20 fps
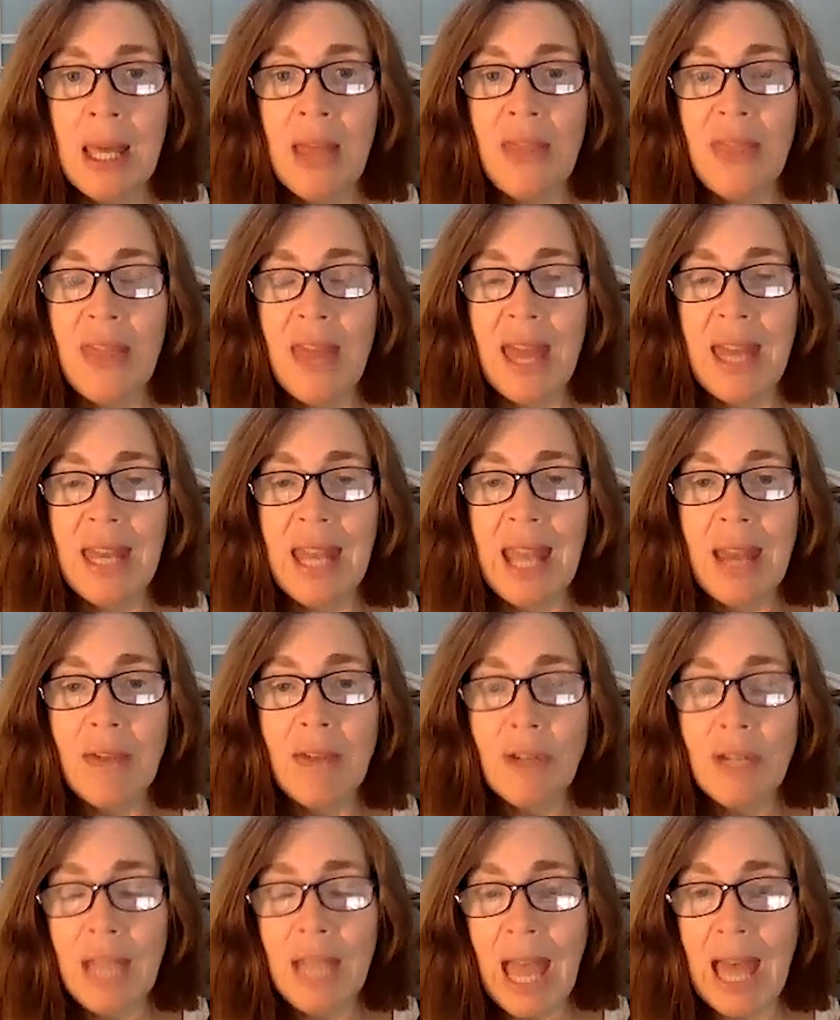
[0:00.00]
that
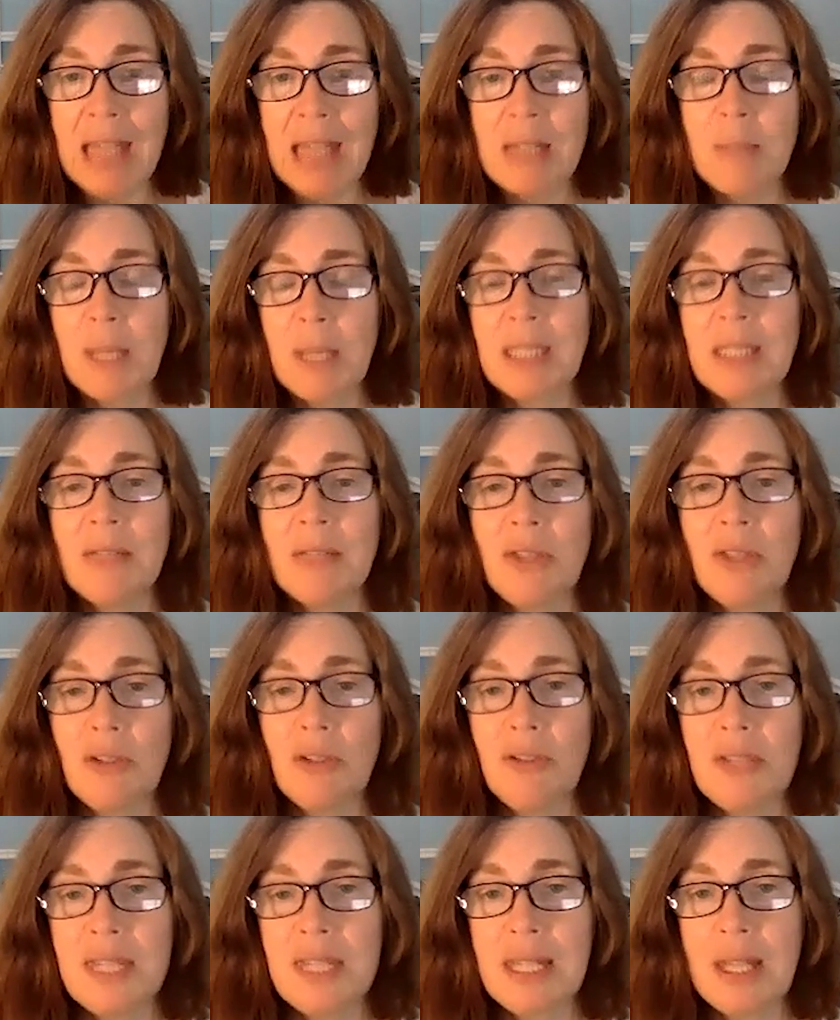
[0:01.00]
every aspect of their
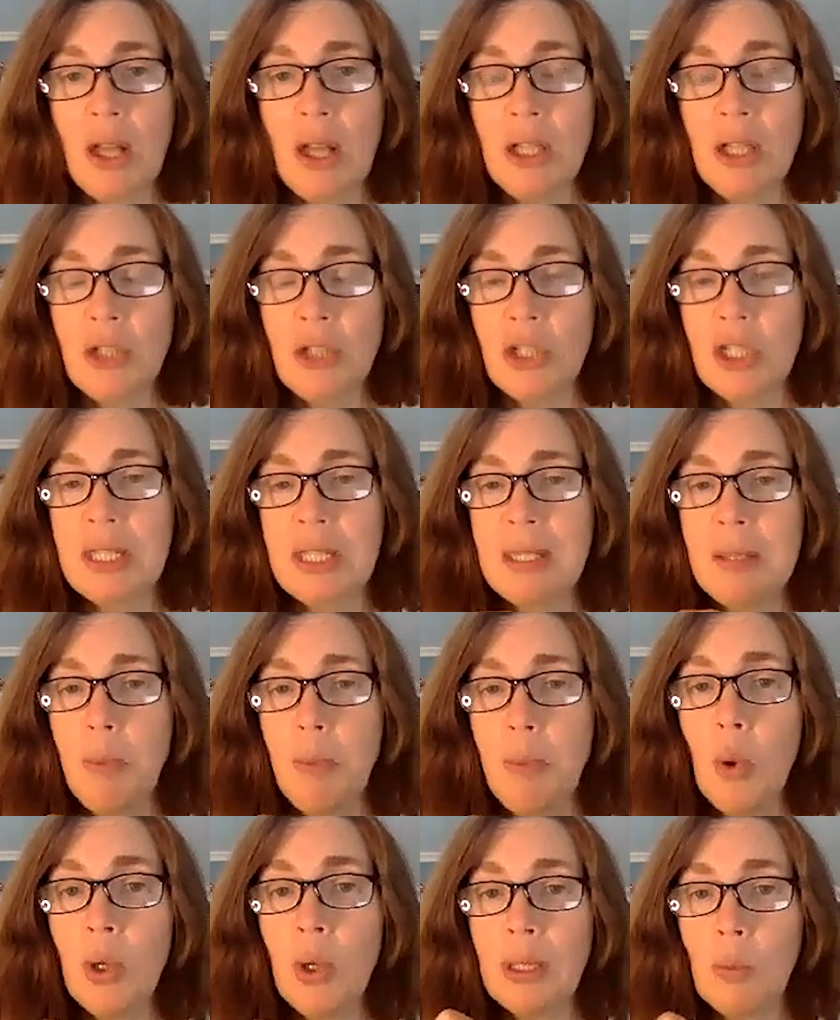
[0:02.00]
physiology is
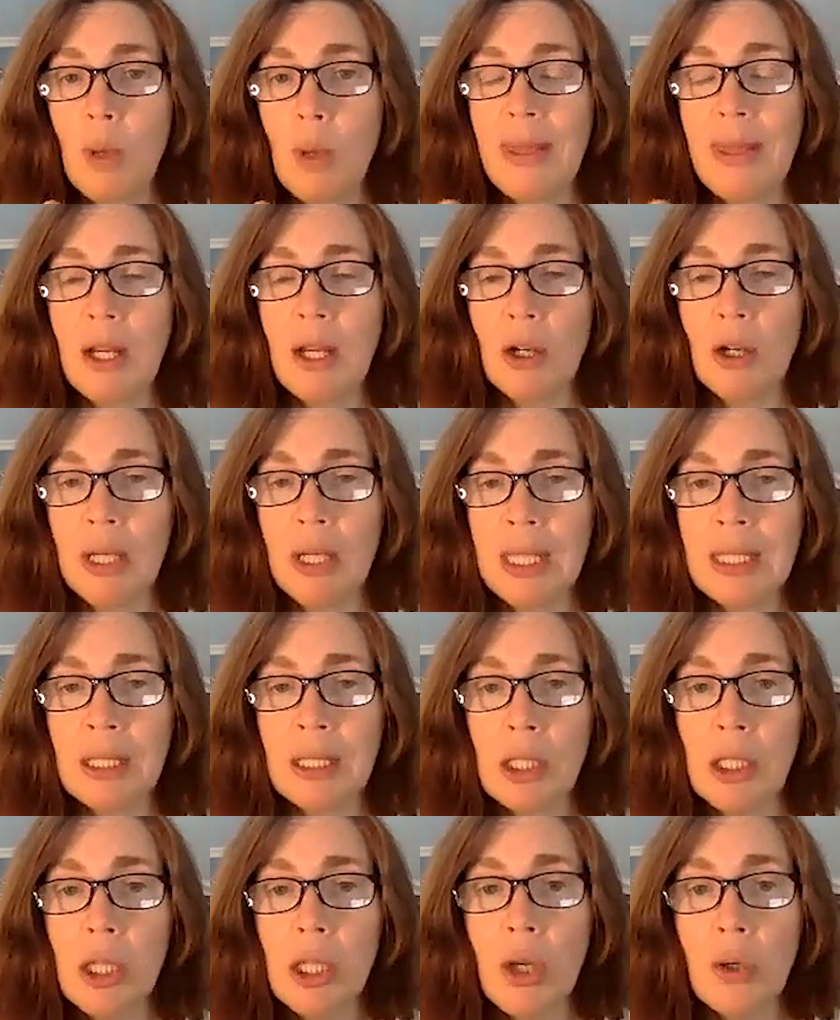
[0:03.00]
supported when they are in
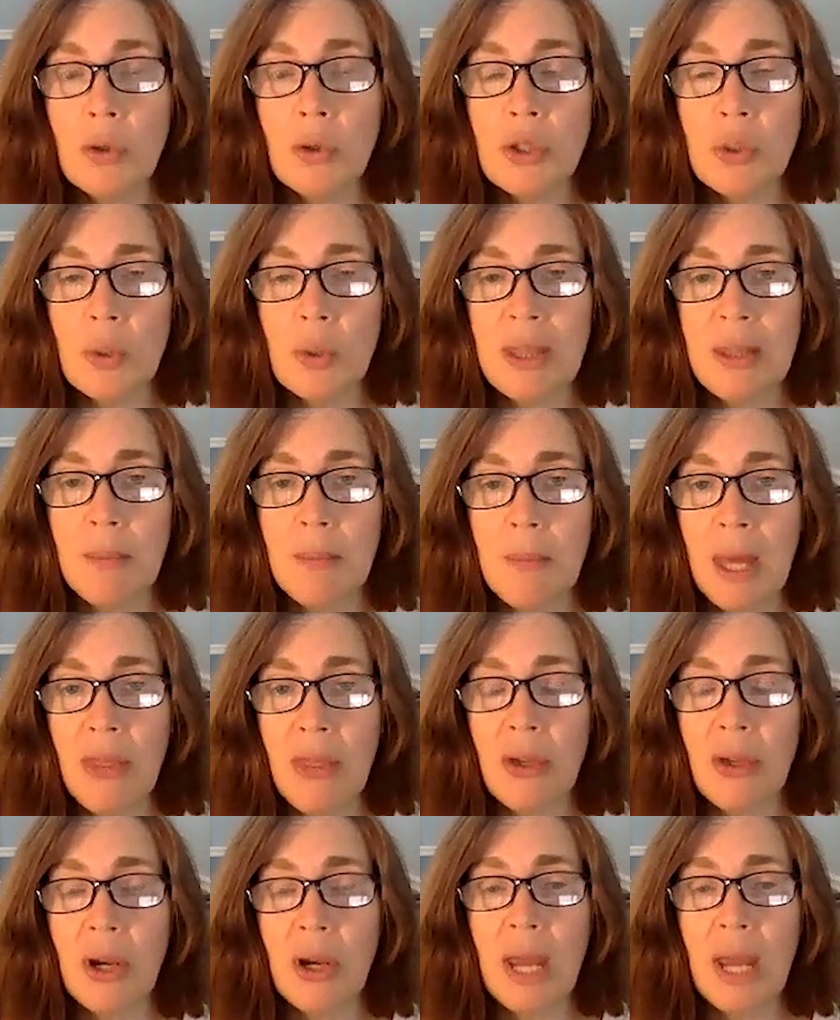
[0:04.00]
close with the mother.